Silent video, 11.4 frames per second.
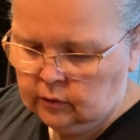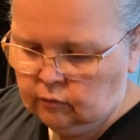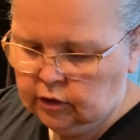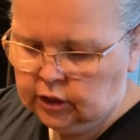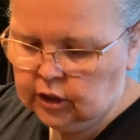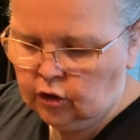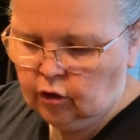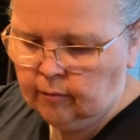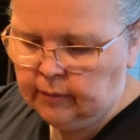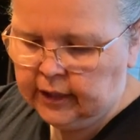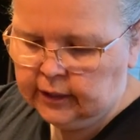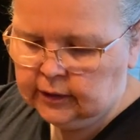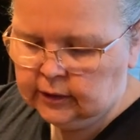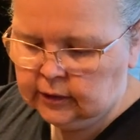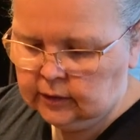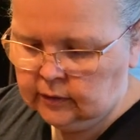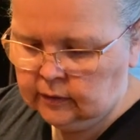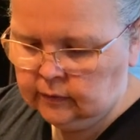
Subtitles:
wrist and arm bands.